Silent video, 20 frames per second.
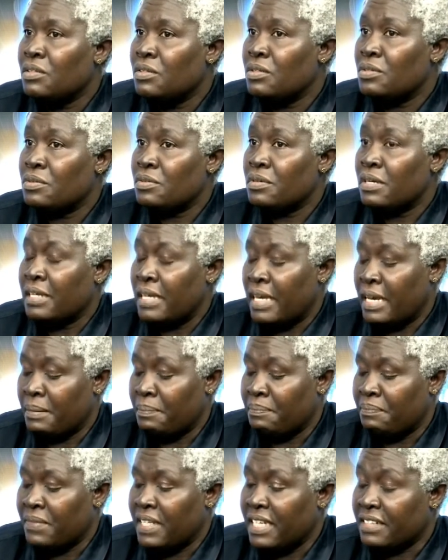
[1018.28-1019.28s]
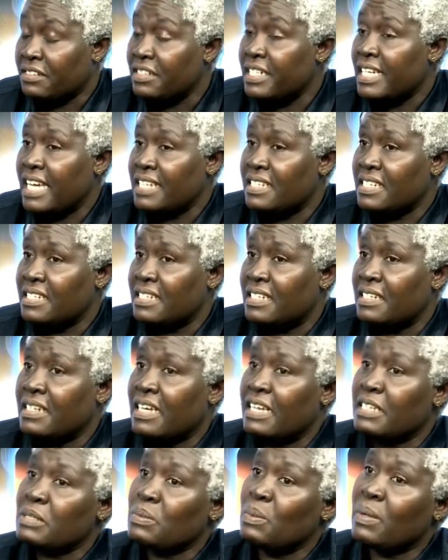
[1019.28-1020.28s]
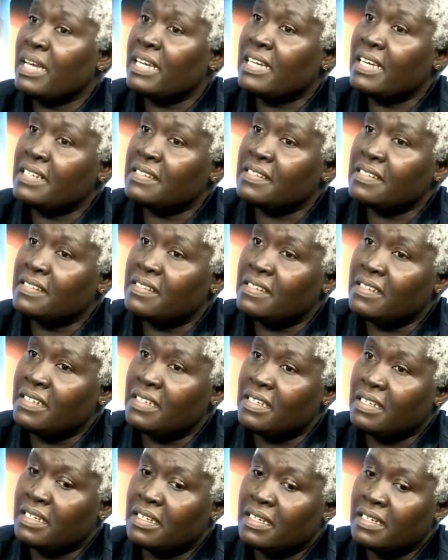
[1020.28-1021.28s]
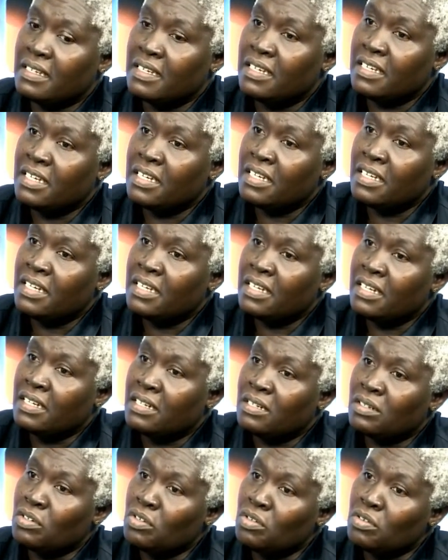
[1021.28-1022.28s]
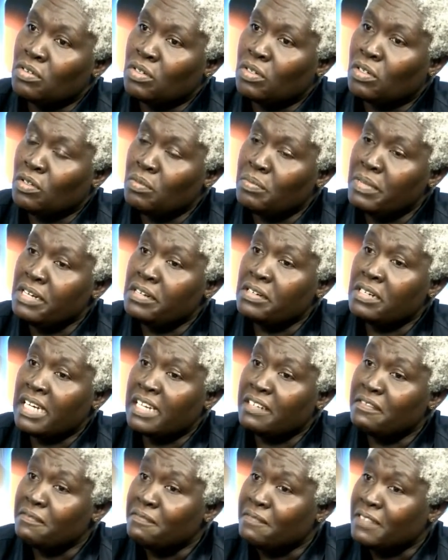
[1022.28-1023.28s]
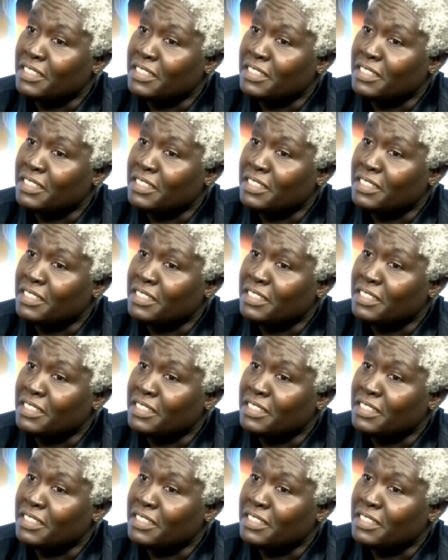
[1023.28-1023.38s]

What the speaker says: the creatinine as well as the glomerular